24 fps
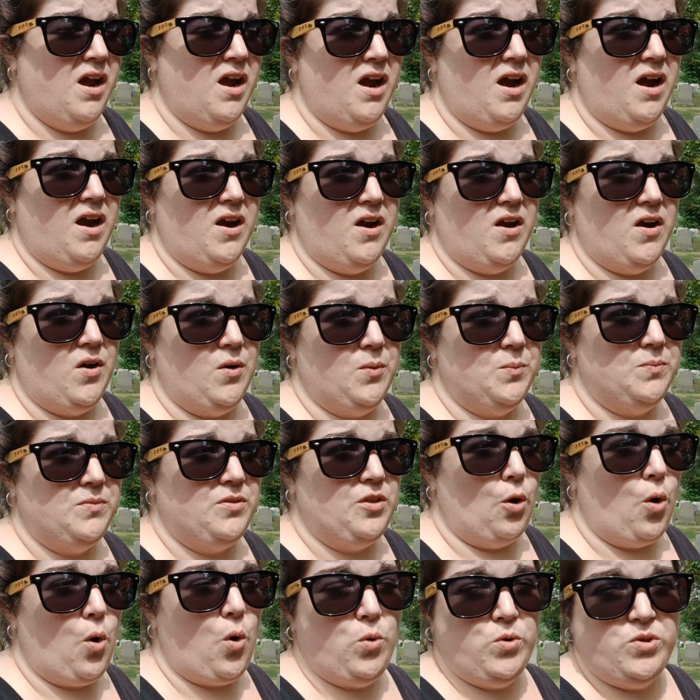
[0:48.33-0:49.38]

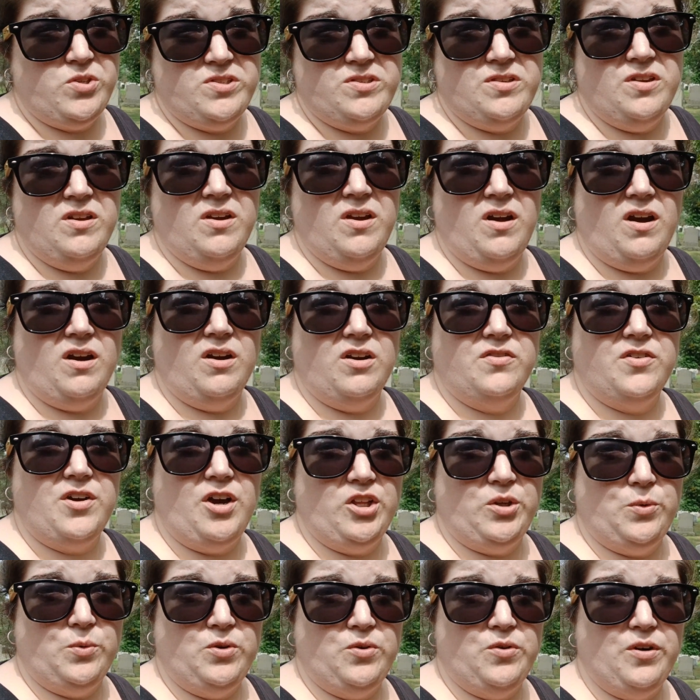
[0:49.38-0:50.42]
the host of
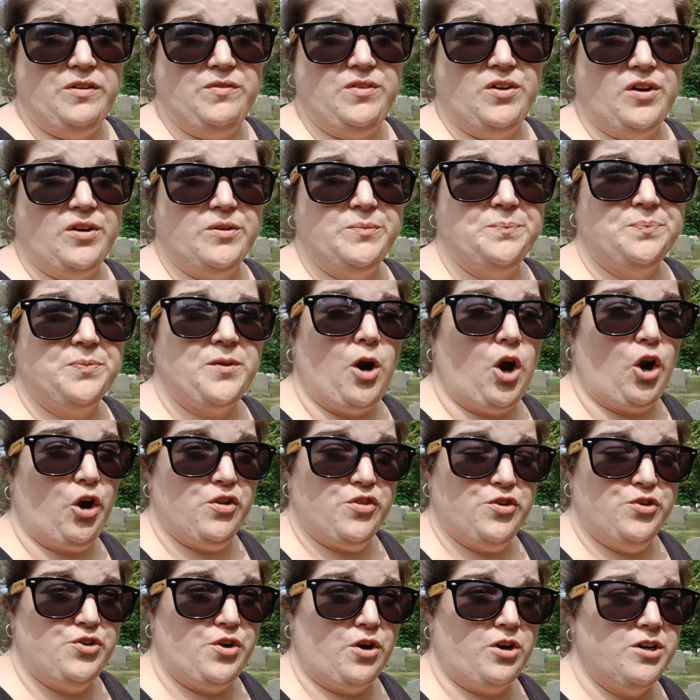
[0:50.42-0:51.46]
Hollywood Graveyard,
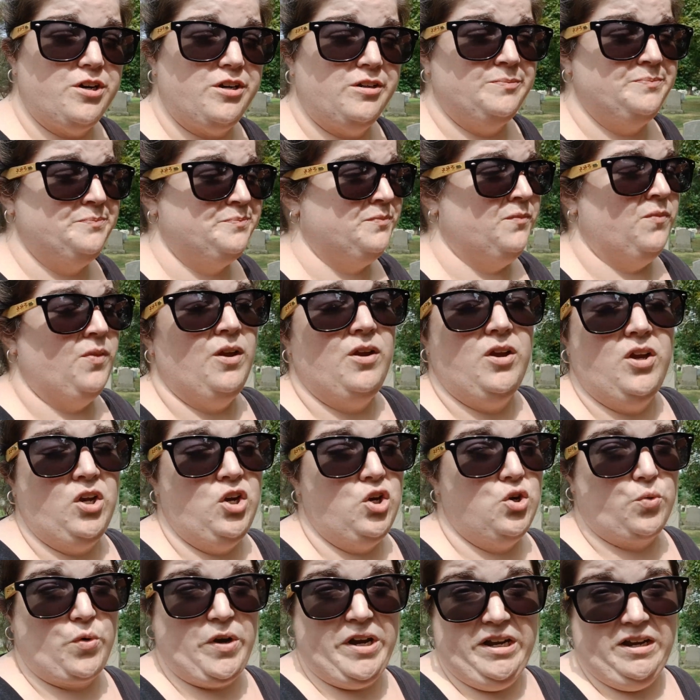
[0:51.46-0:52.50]
Arthur Dark,
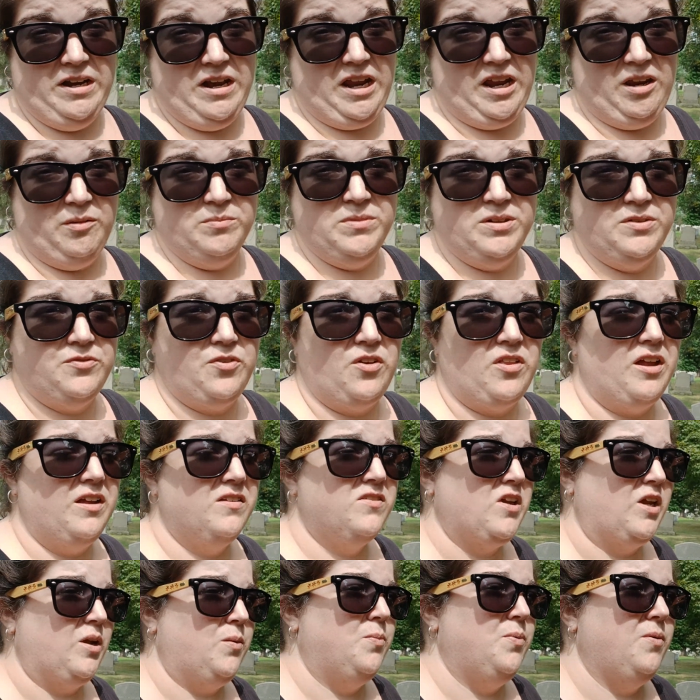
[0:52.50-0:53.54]
great name for that
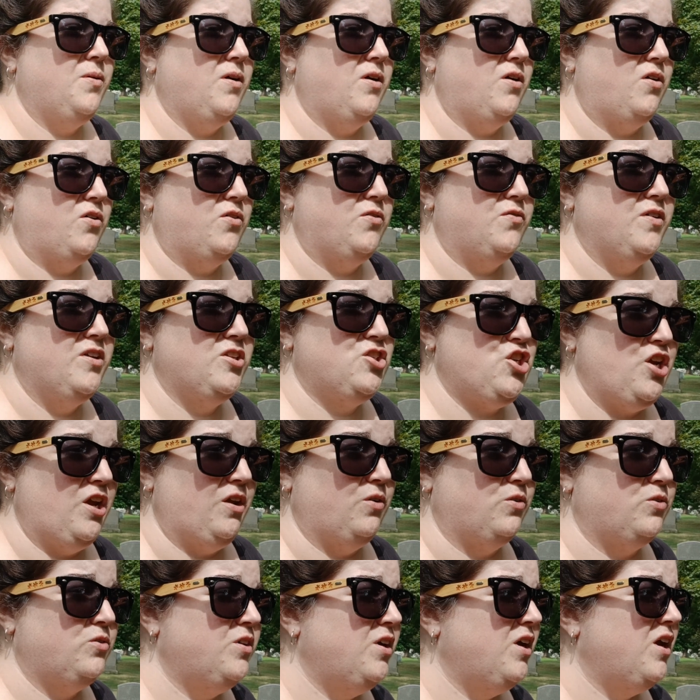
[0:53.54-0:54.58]
type of
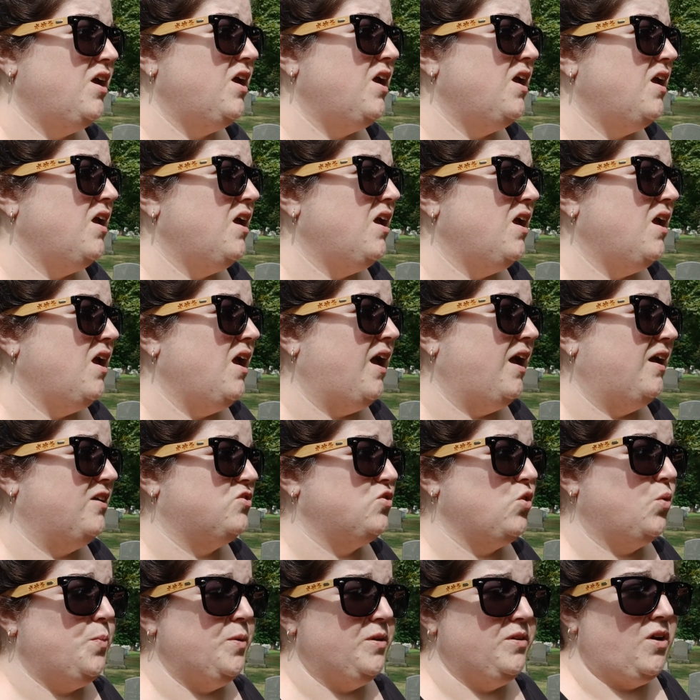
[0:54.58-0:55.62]
channel, has
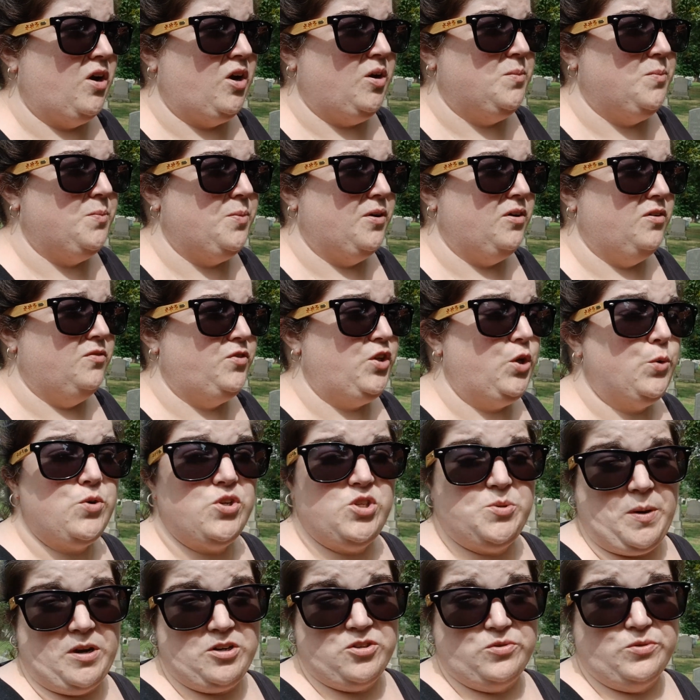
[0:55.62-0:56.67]
opened up viewer
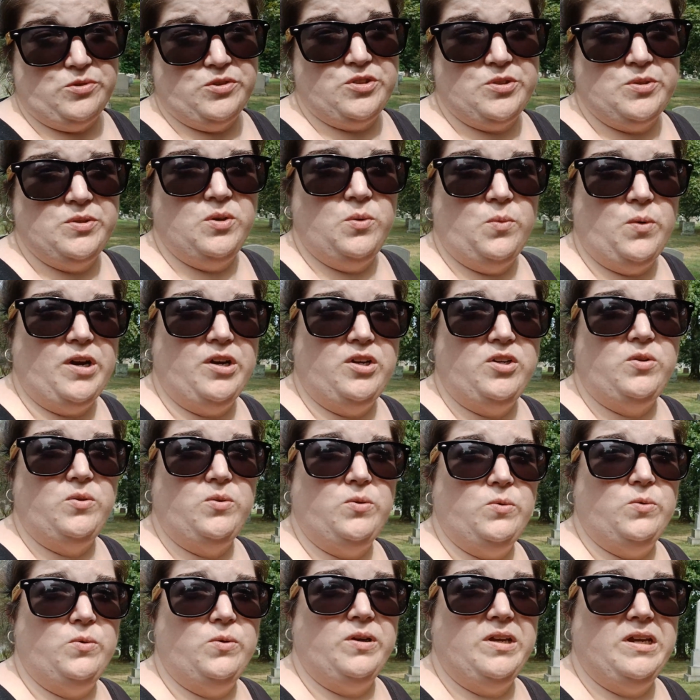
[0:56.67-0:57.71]
specials where
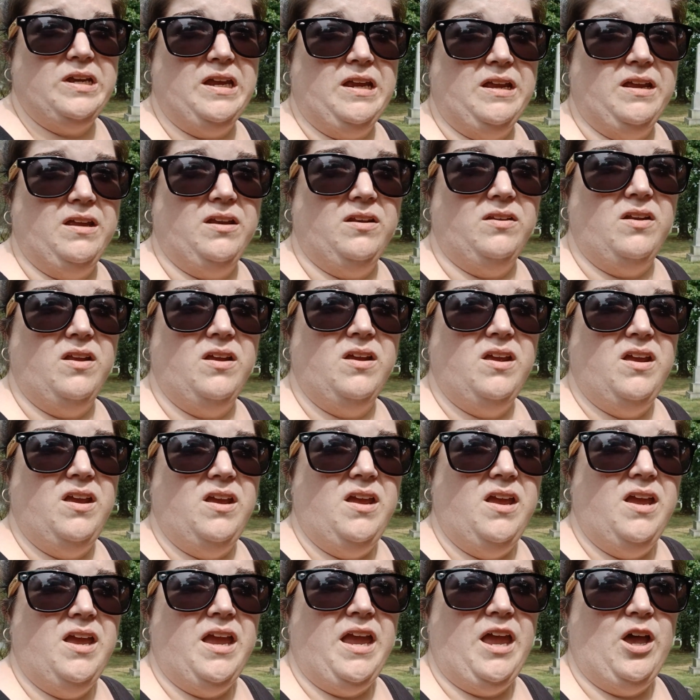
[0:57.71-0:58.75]
you can
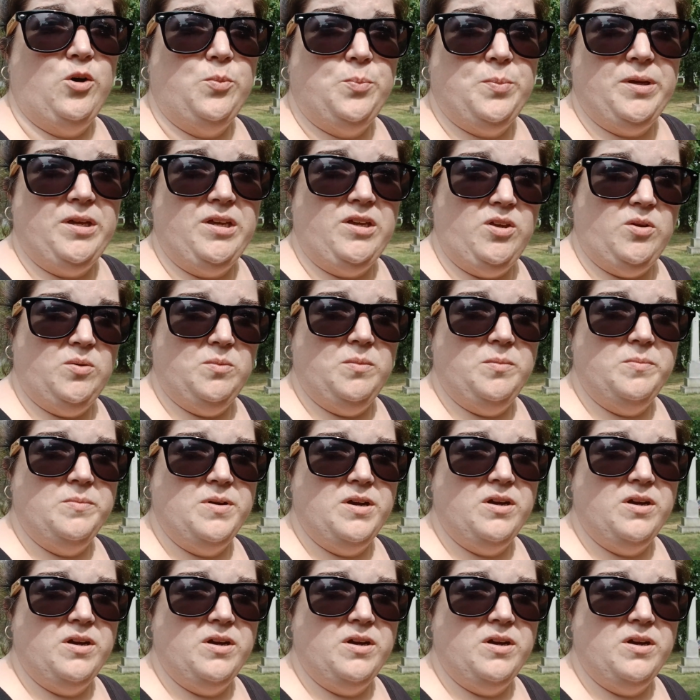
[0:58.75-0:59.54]
help him